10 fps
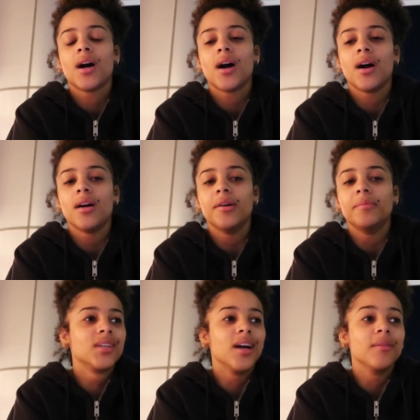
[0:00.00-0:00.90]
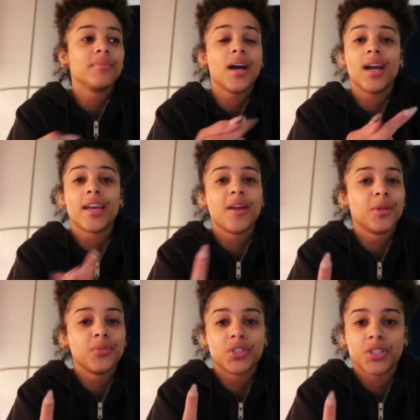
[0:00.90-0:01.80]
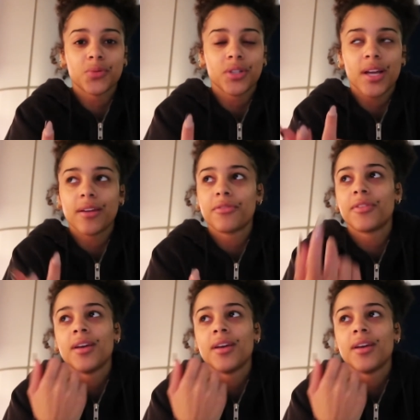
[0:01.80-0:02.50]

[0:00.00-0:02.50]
Yeah, I can't believe this shit is real life,